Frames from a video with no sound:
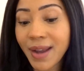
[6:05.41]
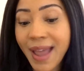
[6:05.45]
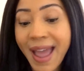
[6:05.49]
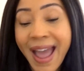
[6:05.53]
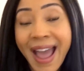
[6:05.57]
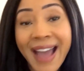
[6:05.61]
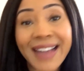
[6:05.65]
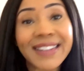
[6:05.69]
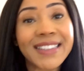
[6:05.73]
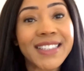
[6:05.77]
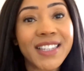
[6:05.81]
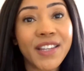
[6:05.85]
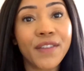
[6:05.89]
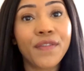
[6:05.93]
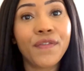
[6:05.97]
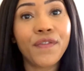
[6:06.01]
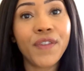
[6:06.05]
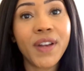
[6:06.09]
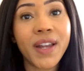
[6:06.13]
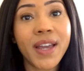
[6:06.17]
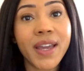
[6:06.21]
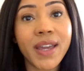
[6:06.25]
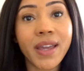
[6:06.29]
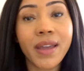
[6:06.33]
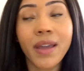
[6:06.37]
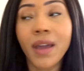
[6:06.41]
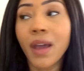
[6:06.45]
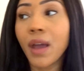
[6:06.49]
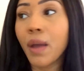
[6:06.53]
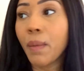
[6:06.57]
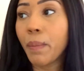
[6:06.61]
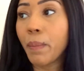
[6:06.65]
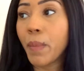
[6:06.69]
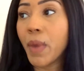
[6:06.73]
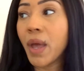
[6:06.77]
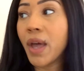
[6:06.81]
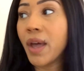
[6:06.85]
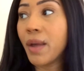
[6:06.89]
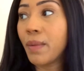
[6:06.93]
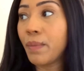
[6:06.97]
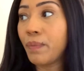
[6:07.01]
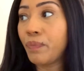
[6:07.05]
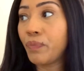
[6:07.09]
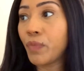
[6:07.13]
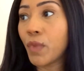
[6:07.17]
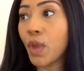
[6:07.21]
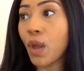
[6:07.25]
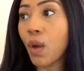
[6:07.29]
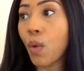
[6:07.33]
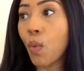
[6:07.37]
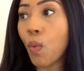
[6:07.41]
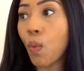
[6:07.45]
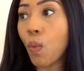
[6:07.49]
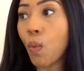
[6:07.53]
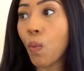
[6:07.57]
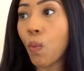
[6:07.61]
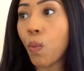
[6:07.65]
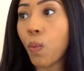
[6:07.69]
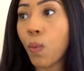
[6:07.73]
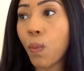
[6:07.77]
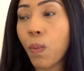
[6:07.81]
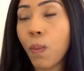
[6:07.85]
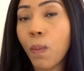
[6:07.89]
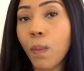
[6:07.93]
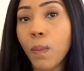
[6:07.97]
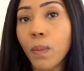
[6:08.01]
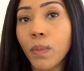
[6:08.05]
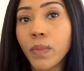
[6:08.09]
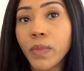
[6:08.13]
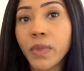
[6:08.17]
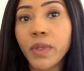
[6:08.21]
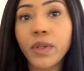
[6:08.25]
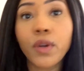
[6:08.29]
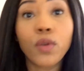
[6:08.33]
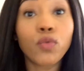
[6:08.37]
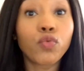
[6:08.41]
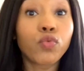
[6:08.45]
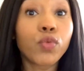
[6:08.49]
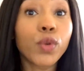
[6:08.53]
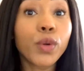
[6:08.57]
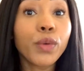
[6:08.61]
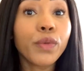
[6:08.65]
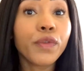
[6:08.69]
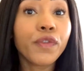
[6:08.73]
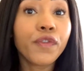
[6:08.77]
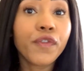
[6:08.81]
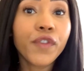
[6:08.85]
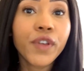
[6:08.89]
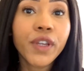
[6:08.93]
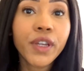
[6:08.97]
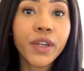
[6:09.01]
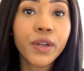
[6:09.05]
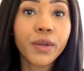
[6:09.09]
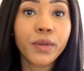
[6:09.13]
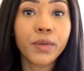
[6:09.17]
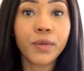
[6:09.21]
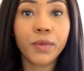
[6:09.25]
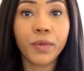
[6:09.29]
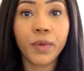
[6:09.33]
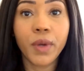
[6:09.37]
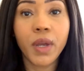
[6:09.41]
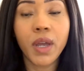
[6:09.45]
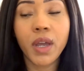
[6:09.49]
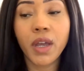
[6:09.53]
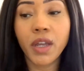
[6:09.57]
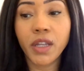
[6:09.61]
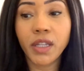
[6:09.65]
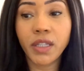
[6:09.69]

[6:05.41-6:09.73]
actively, you know, root for you